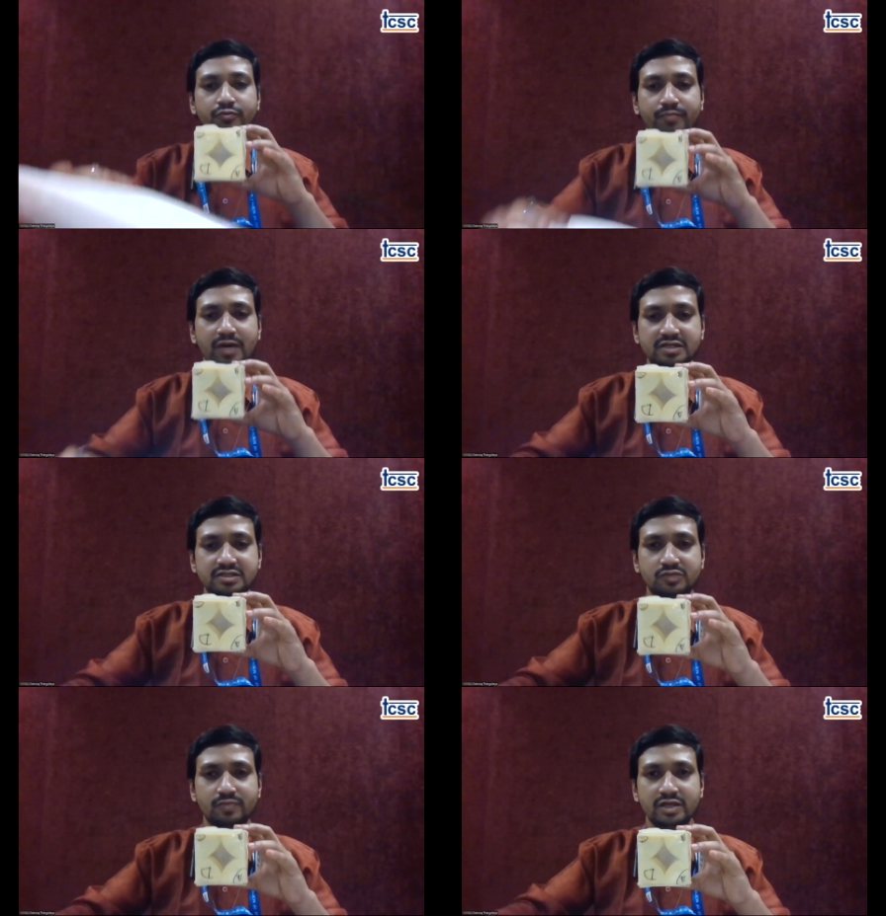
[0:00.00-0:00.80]
if you pass
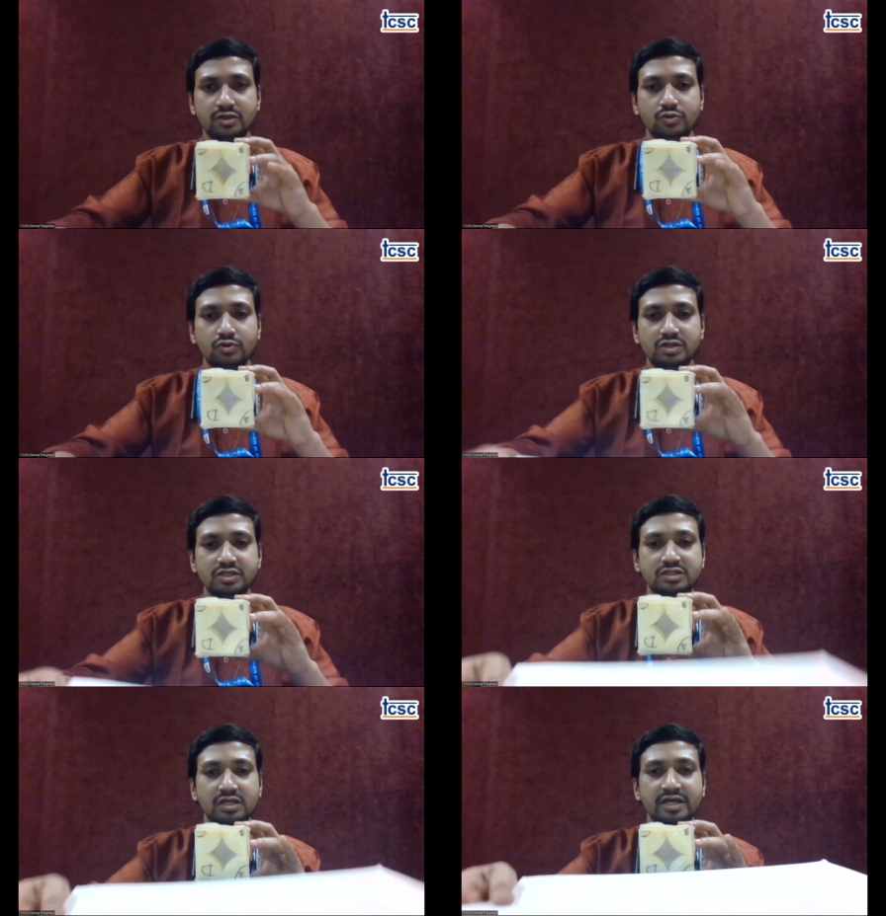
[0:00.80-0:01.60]
this plane through your
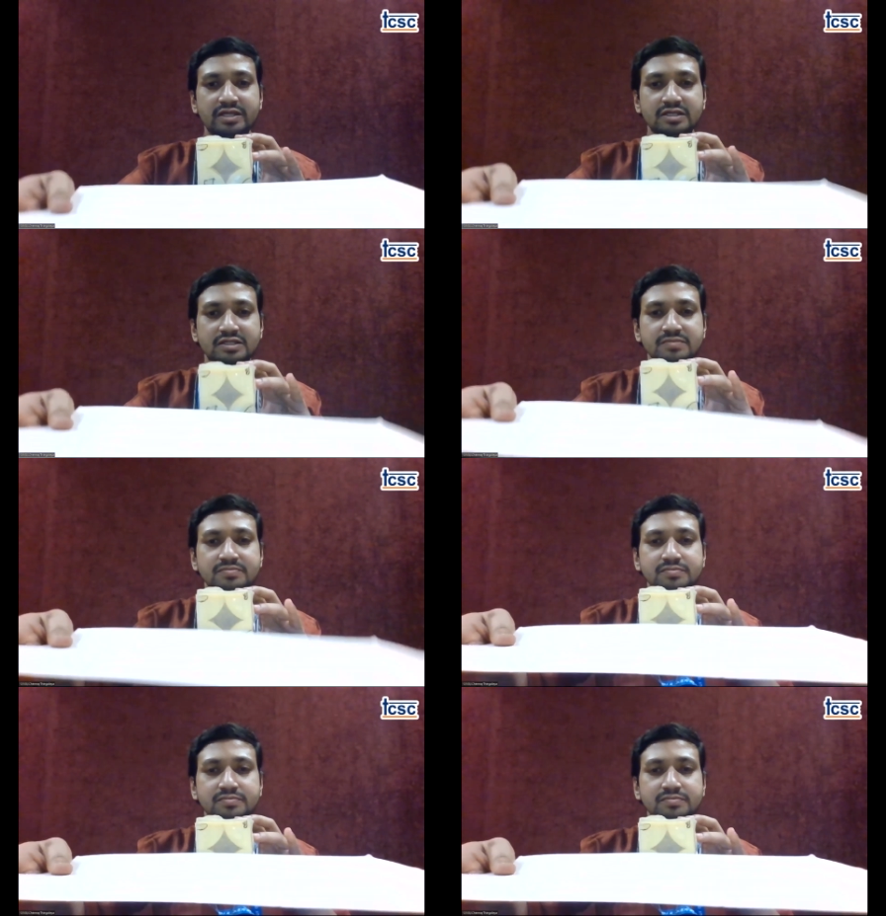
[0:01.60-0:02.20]
crystal like this